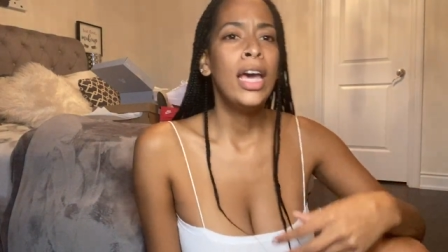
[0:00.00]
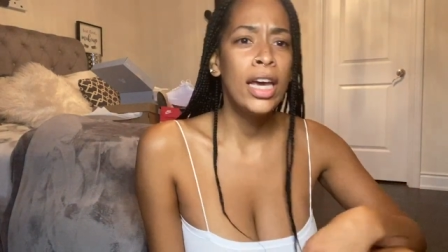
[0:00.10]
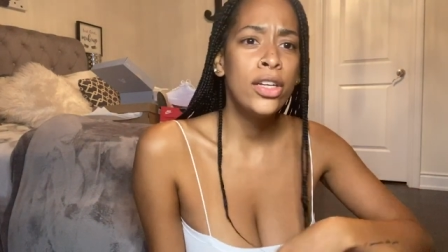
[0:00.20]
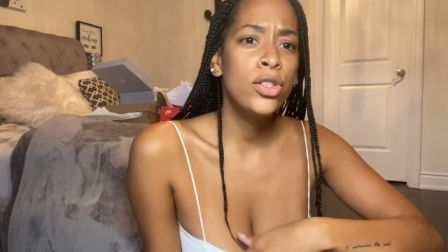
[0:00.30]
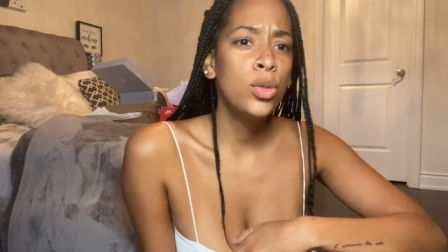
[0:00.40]

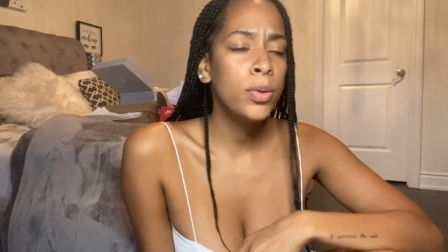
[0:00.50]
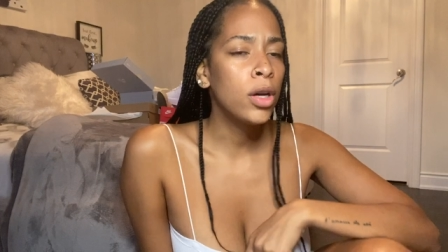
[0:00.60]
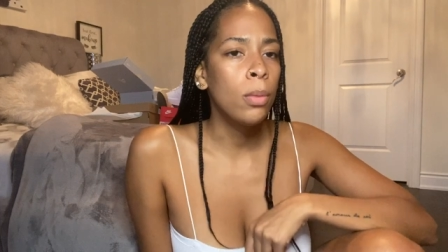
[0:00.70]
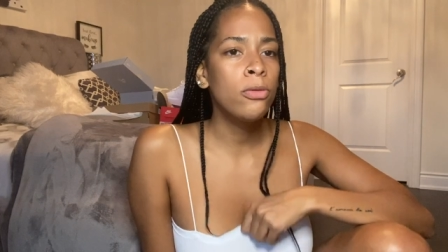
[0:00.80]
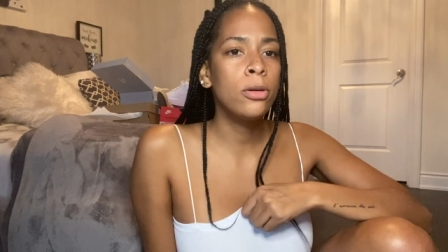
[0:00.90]
It's super
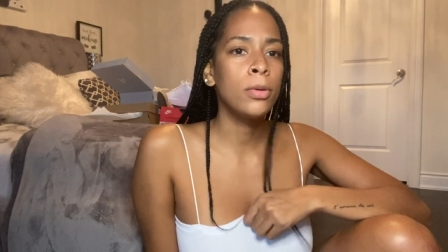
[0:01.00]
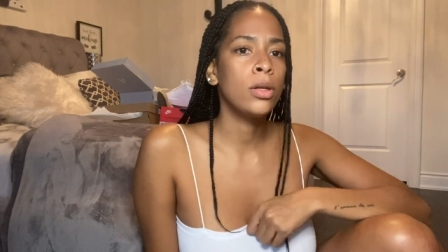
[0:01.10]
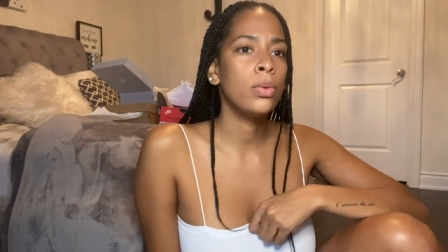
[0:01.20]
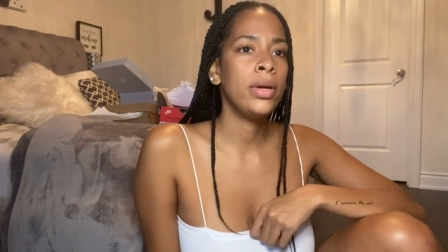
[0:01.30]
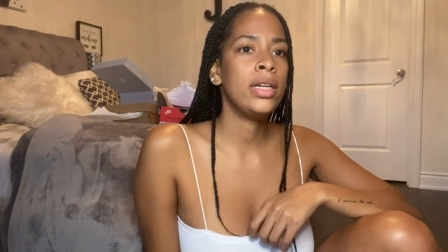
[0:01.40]

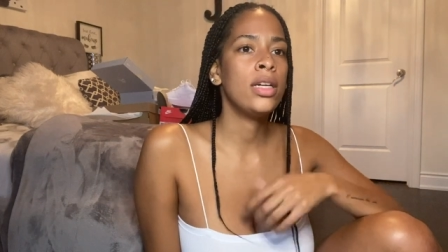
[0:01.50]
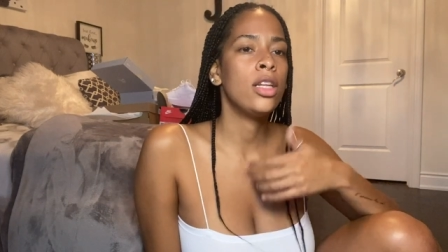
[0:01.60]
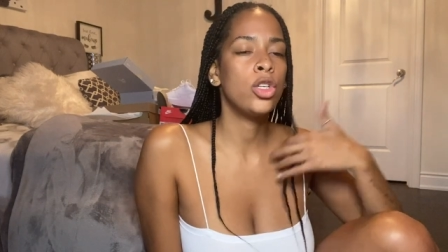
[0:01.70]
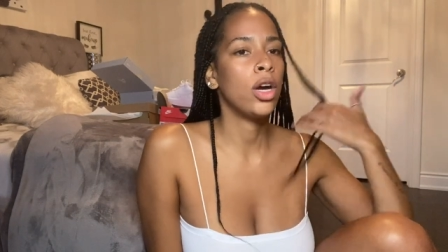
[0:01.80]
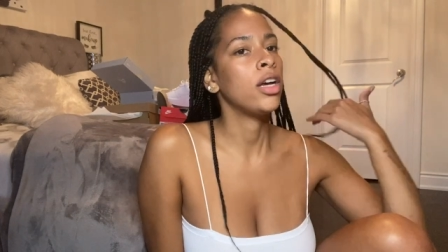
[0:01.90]
comfortable. When I did
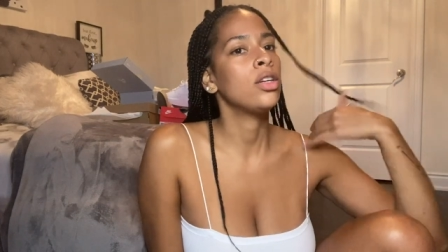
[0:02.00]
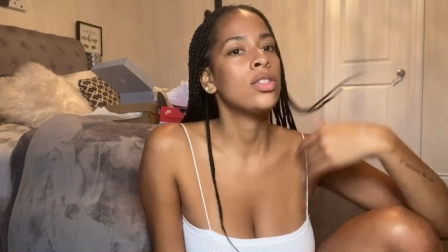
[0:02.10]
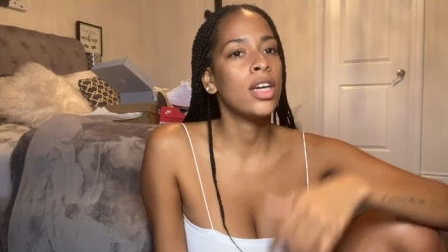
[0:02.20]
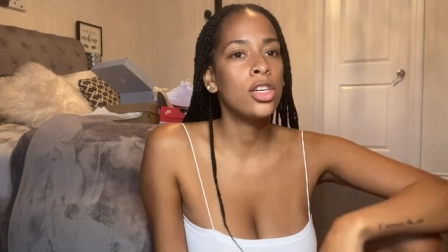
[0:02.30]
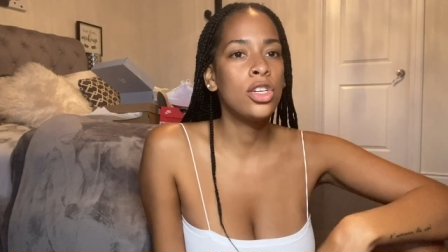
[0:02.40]
the try on
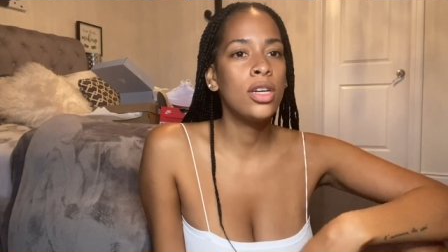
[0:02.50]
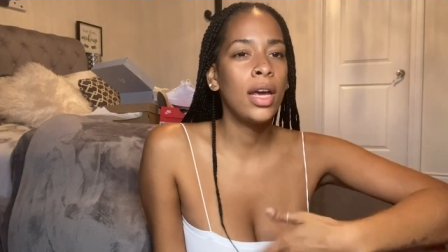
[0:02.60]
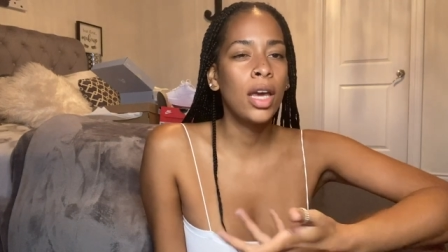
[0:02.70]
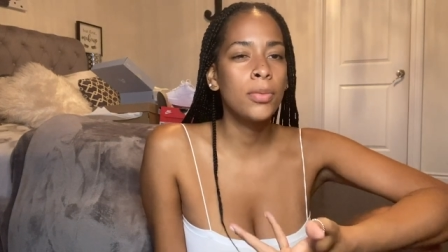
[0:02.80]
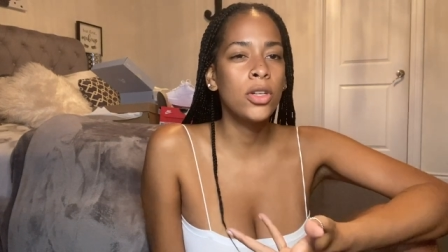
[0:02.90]
section,
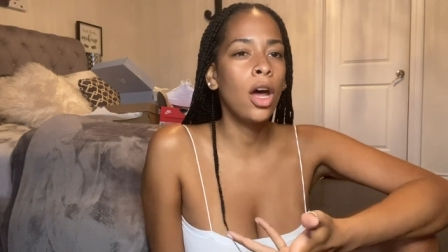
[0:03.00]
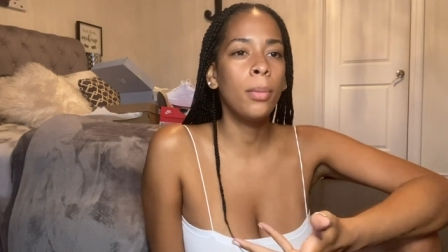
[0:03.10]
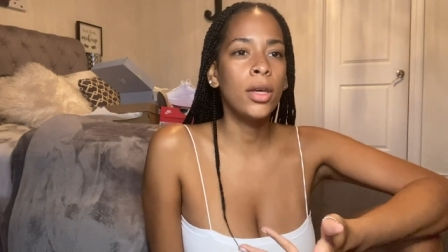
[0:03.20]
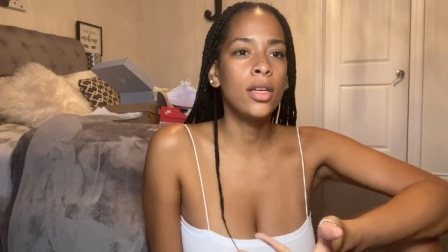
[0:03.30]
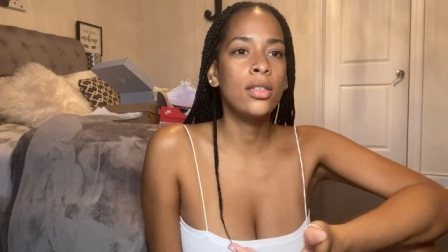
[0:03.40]
I kept it
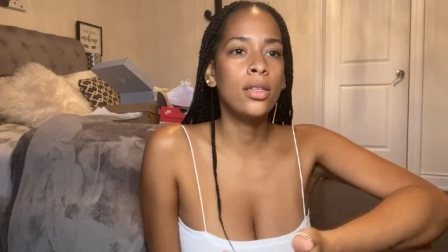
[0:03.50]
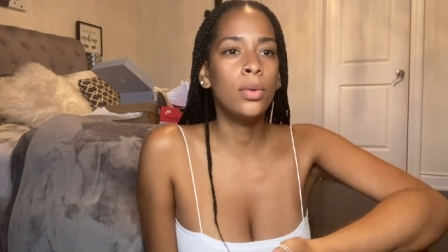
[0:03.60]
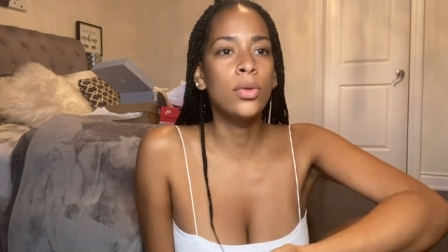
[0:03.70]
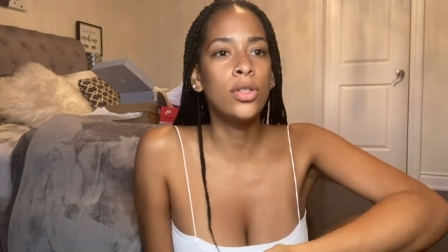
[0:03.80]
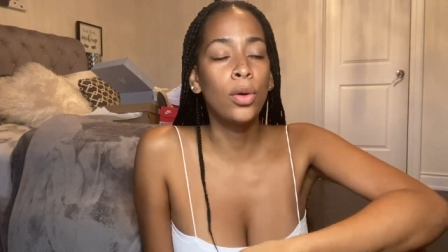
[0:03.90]
on because it
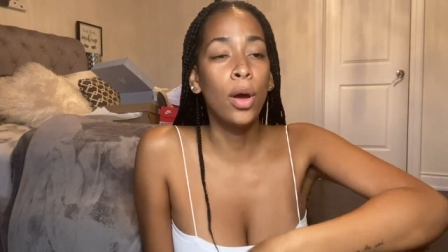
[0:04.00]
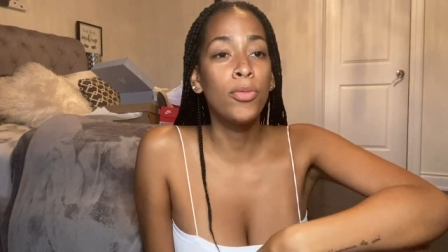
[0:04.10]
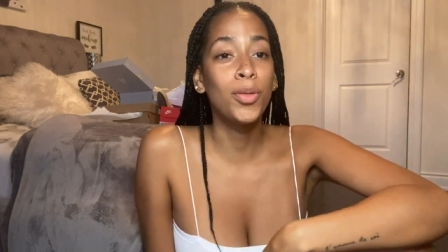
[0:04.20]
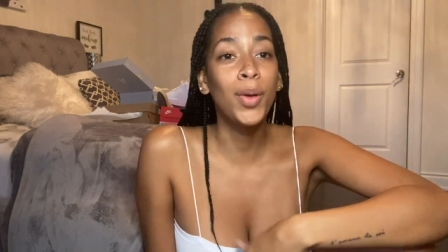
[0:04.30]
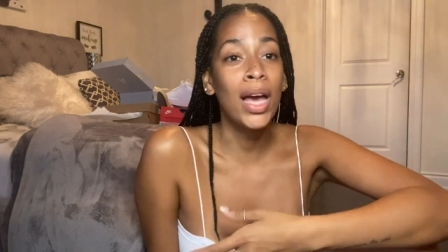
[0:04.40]
was so
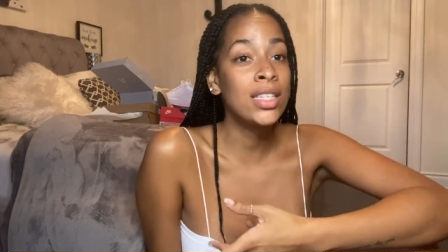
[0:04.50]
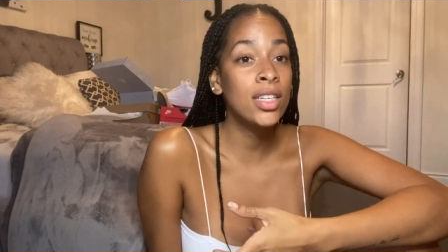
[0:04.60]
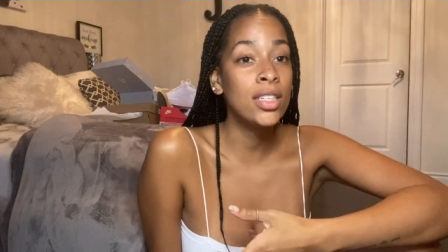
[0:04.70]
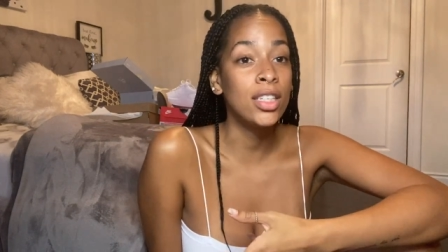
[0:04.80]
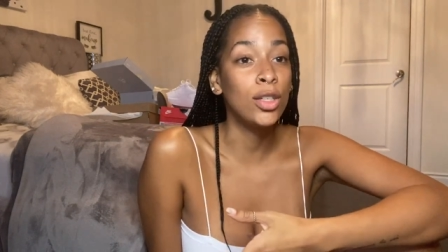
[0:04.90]
comfortable. I
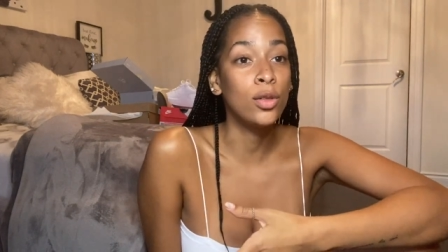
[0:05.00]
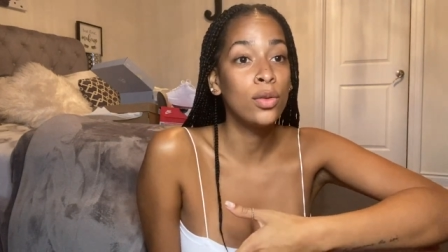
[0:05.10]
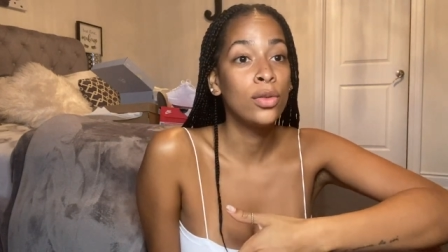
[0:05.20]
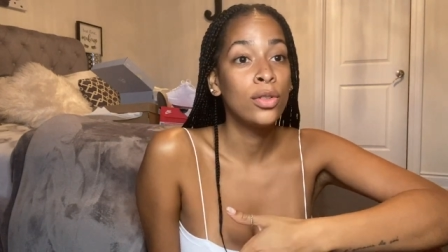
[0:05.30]
still see you.